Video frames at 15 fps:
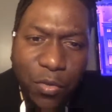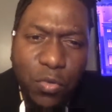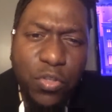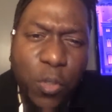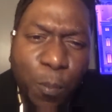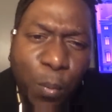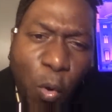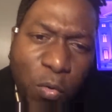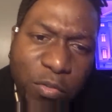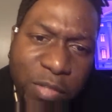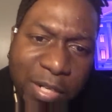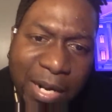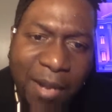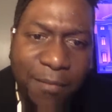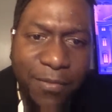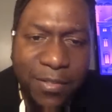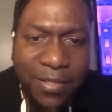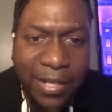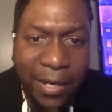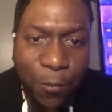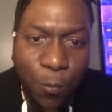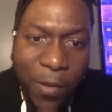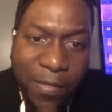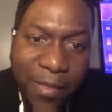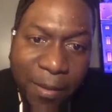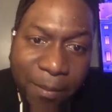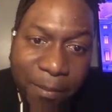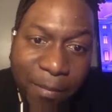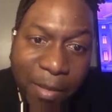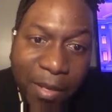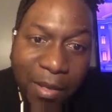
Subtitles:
You're supposed to conversate with them.